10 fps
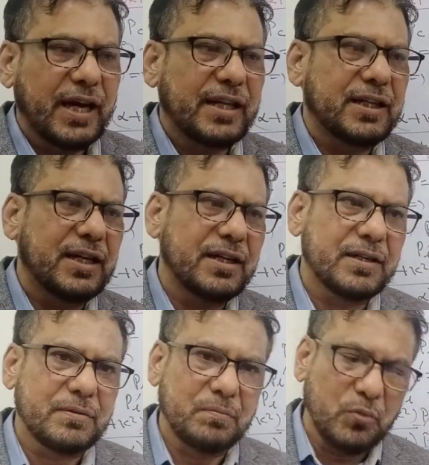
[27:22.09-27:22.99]
and
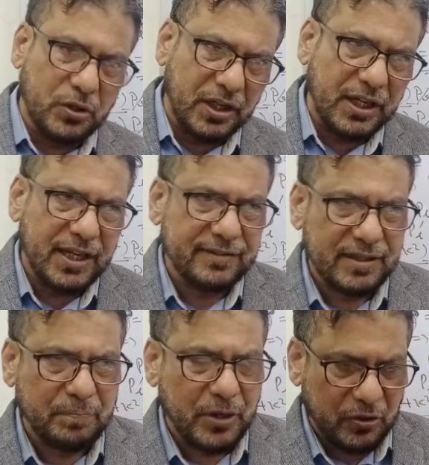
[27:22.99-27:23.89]
the motor
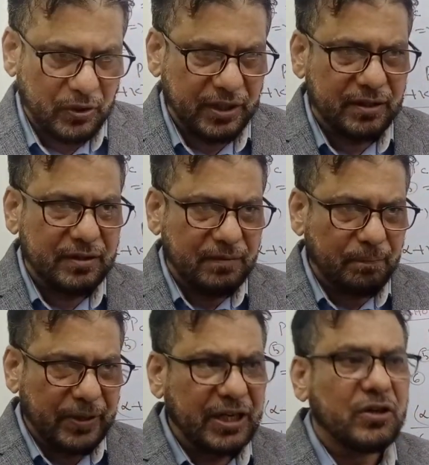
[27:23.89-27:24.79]
has a particular
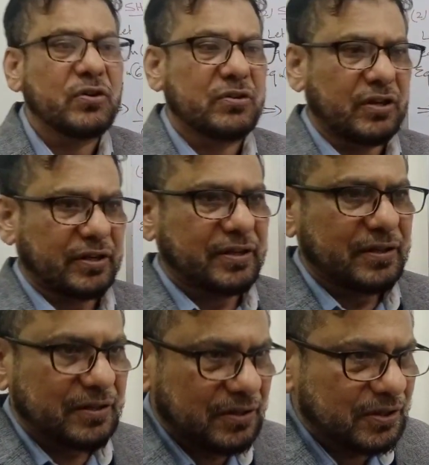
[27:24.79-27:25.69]
breakdown torque.
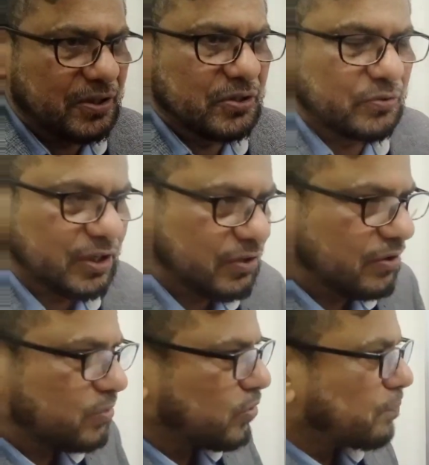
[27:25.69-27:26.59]
You
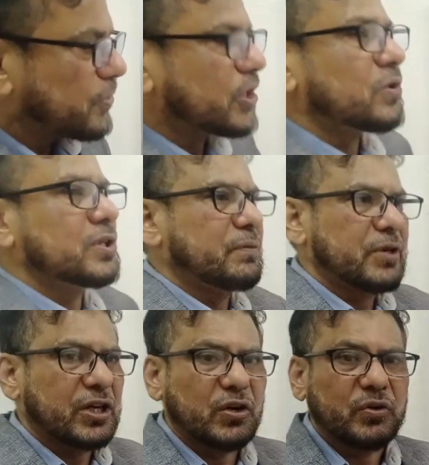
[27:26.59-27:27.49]
cannot go beyond the
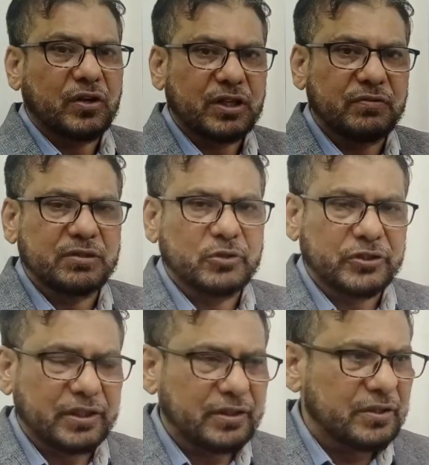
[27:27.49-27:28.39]
breakdown torque of the
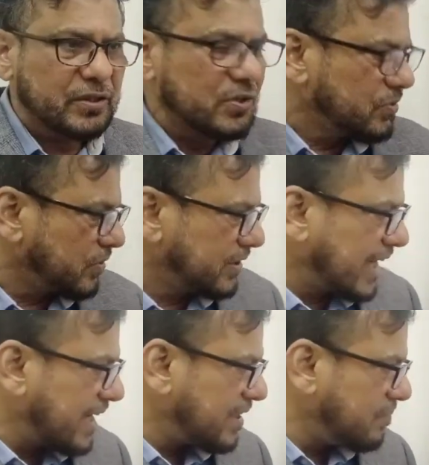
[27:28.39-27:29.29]
motor. So
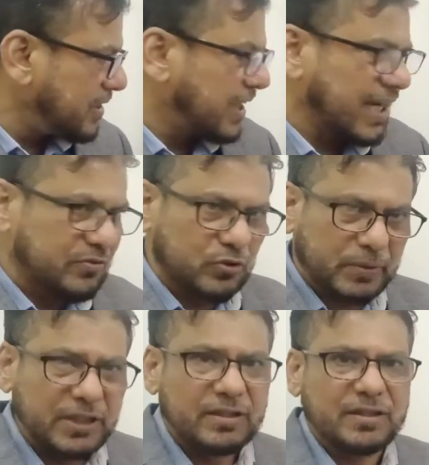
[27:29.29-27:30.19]
that limit has to
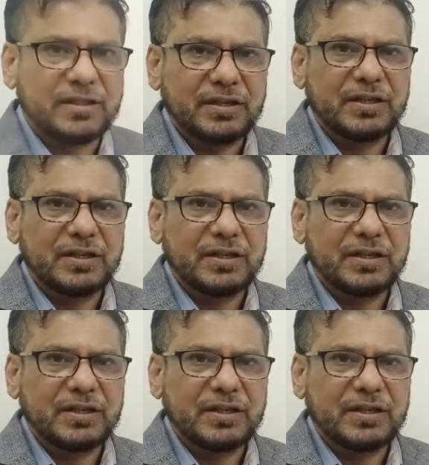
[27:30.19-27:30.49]
be